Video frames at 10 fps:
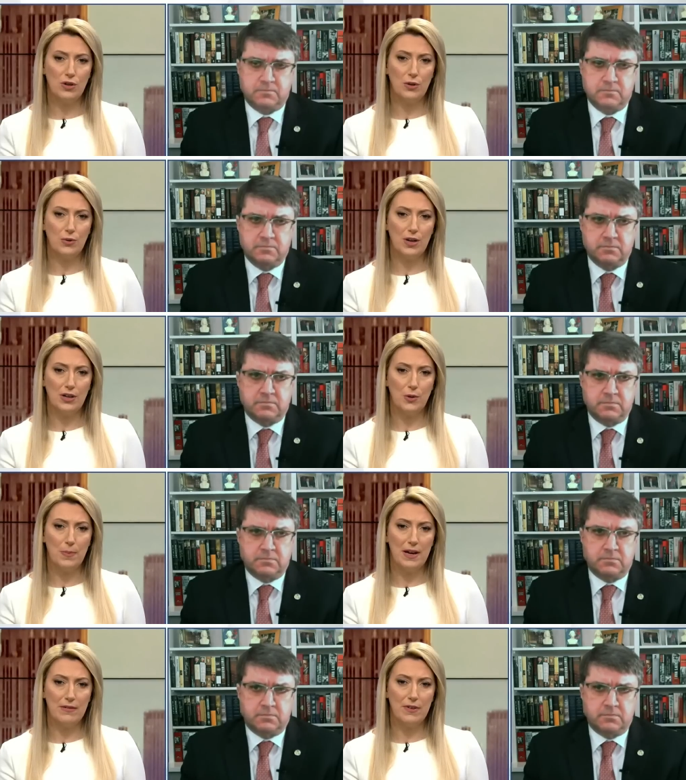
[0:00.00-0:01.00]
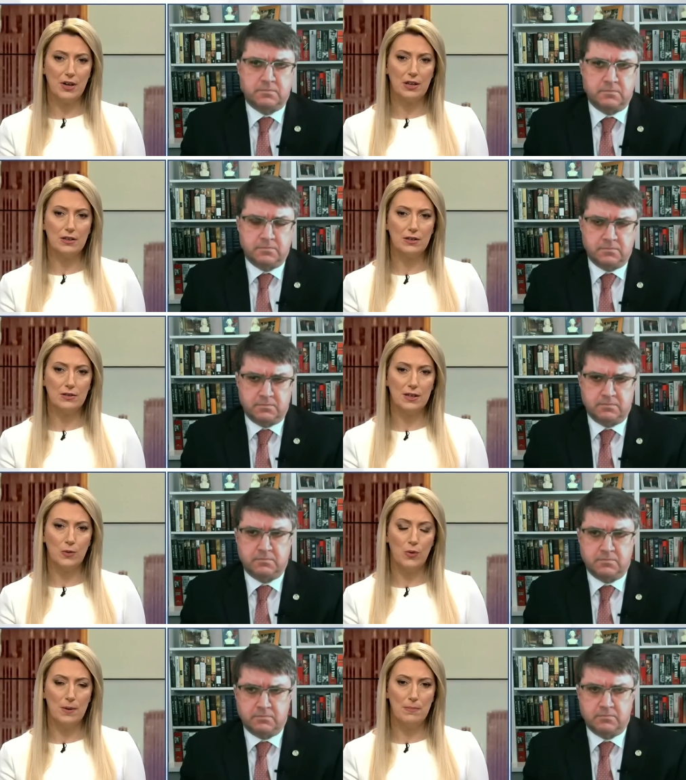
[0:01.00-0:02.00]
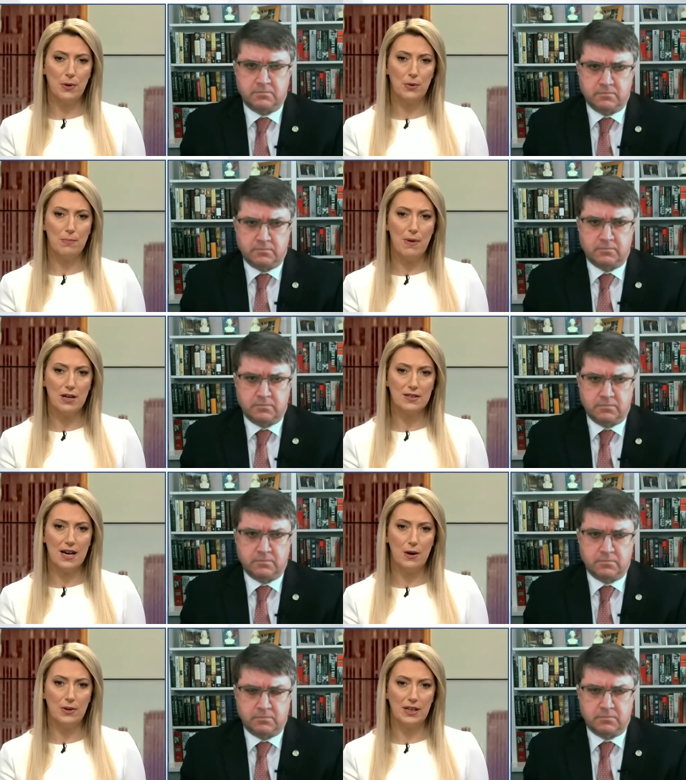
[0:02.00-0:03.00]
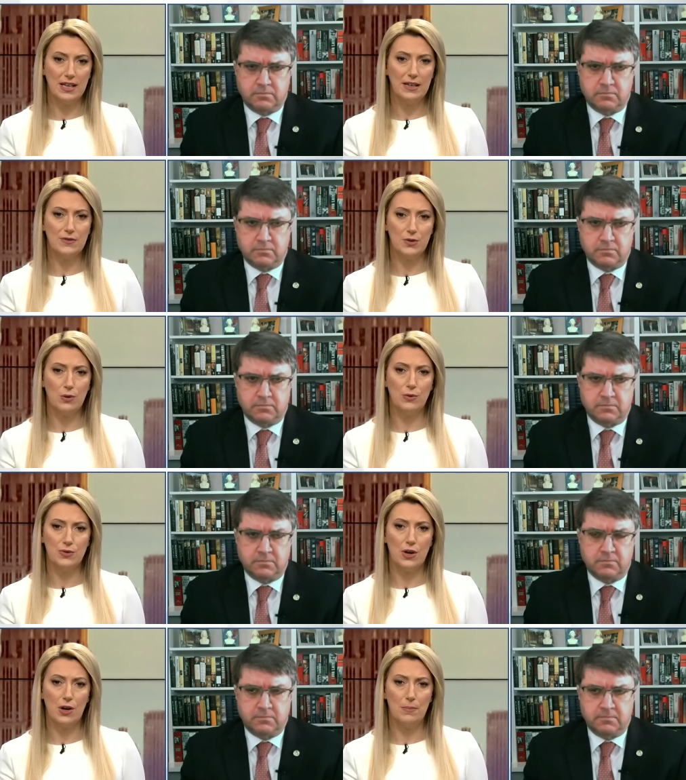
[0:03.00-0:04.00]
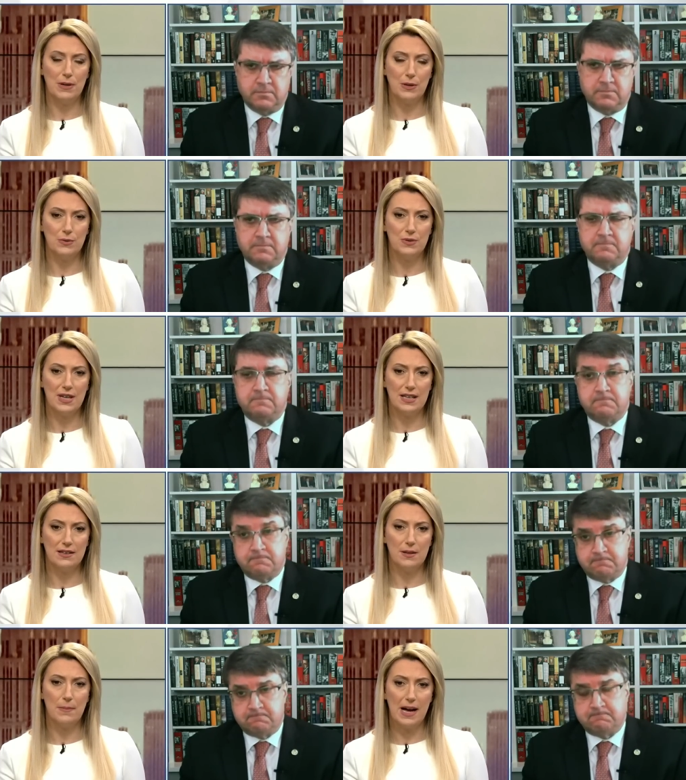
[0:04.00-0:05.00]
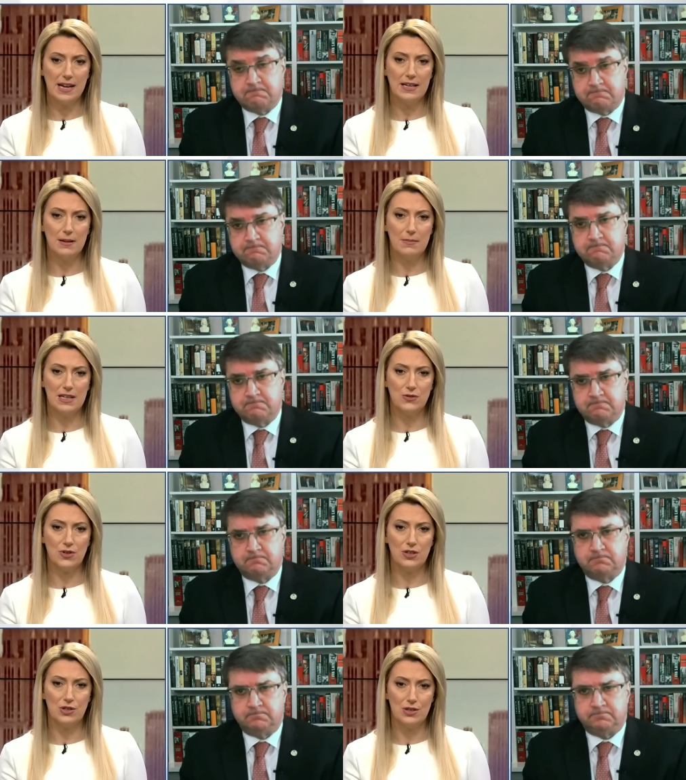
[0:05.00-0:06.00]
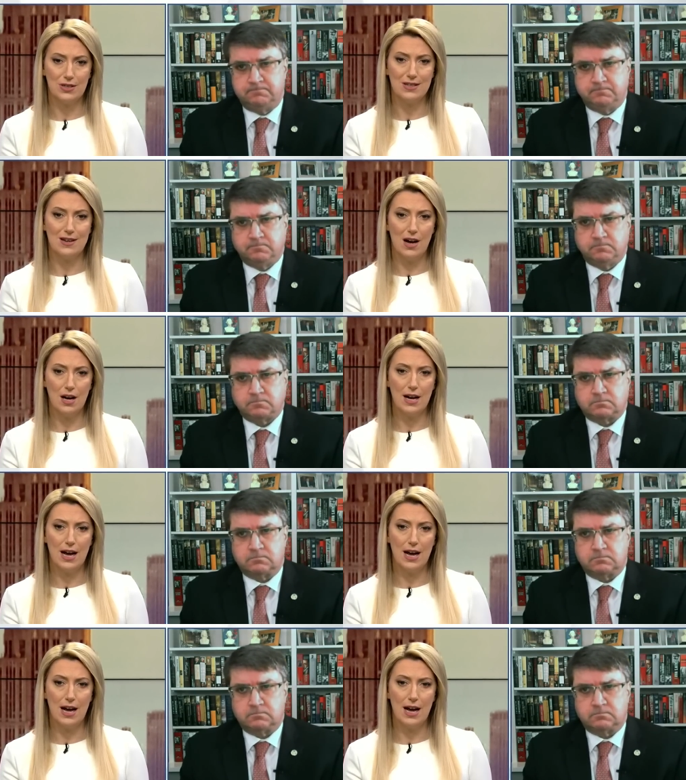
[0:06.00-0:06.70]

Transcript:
Speaker 1: in Ukraine, you paint very clearly what both Moscow and Kyiv's goals are, but you say that the Biden administration does not